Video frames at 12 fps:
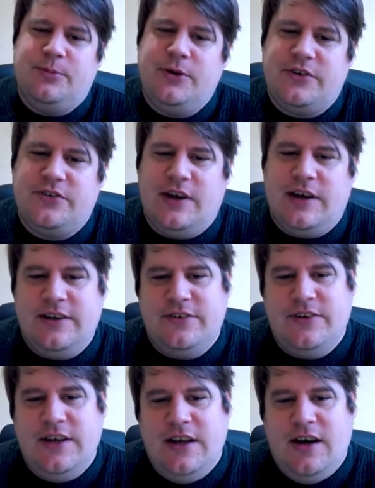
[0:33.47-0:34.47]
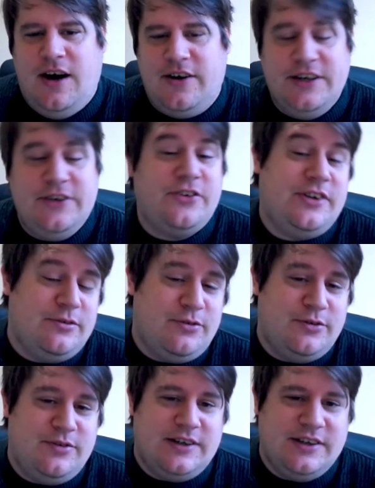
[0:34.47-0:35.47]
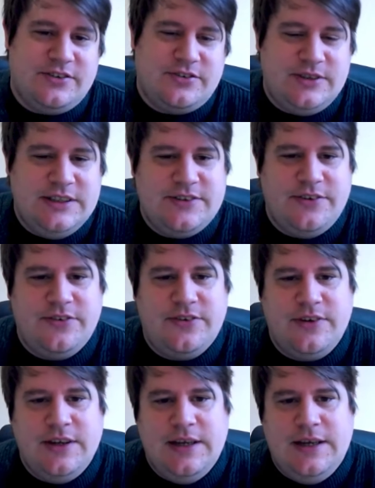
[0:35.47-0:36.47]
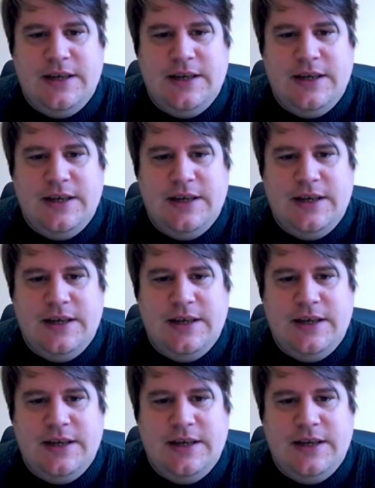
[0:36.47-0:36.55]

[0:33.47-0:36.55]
computer science are interesting for various reasons.